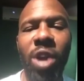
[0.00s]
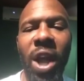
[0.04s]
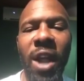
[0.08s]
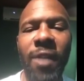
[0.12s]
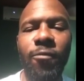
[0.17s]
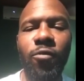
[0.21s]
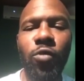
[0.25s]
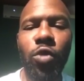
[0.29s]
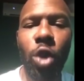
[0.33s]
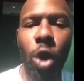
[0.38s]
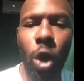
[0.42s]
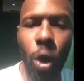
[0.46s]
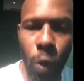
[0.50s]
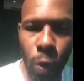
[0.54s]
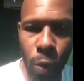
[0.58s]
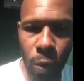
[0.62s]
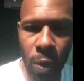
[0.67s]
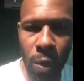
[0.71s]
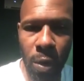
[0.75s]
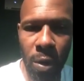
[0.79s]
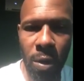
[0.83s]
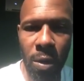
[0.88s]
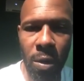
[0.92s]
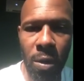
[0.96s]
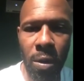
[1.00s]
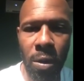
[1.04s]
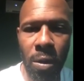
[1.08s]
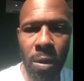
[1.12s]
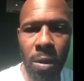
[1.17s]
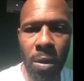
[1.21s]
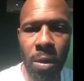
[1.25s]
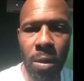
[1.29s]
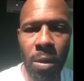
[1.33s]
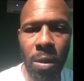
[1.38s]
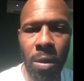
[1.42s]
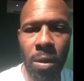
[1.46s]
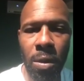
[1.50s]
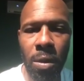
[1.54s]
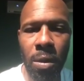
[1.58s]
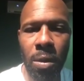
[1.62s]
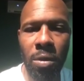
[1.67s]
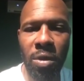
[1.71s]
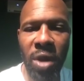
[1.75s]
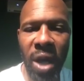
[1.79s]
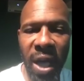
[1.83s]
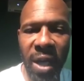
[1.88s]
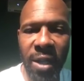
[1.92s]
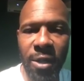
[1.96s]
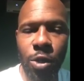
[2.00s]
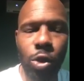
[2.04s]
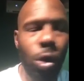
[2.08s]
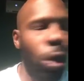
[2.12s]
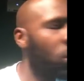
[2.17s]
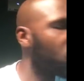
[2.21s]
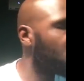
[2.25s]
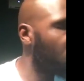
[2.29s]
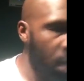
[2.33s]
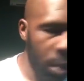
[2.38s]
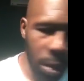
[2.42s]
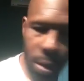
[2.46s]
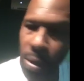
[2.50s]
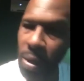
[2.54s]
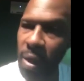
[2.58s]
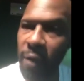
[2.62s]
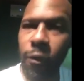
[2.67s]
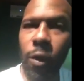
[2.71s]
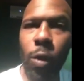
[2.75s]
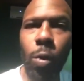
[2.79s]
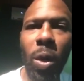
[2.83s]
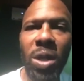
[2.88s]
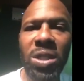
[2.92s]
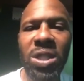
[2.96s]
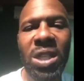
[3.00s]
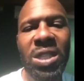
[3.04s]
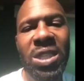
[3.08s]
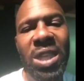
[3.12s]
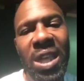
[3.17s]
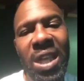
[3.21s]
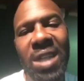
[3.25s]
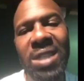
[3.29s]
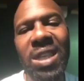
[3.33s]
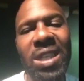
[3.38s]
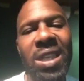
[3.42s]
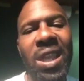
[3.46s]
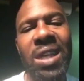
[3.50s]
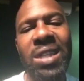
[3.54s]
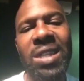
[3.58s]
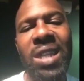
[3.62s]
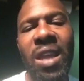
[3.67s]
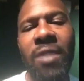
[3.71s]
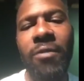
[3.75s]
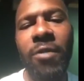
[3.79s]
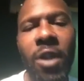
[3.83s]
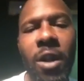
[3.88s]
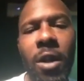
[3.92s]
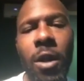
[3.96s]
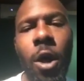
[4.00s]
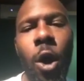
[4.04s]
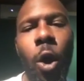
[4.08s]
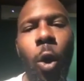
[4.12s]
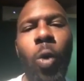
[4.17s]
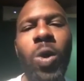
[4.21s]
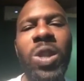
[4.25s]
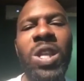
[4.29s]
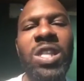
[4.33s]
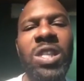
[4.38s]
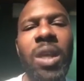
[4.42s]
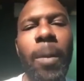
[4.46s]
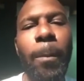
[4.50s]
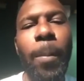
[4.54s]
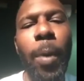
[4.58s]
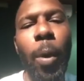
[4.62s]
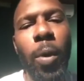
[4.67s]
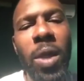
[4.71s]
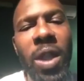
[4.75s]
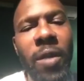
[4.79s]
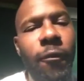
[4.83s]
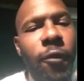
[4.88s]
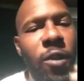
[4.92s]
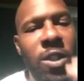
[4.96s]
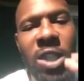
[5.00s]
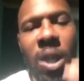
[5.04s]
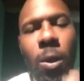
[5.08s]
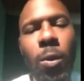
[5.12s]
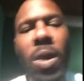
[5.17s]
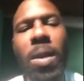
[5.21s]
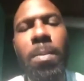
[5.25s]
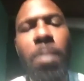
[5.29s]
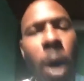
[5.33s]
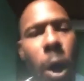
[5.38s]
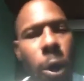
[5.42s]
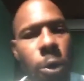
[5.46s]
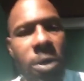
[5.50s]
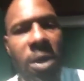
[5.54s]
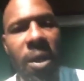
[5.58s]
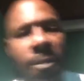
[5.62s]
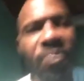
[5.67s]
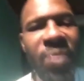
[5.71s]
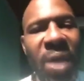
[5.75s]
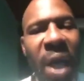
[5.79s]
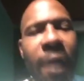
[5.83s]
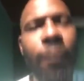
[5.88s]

right now. Right? Talk done. If we want to take us to the next level, we need to put our foot in our mouth.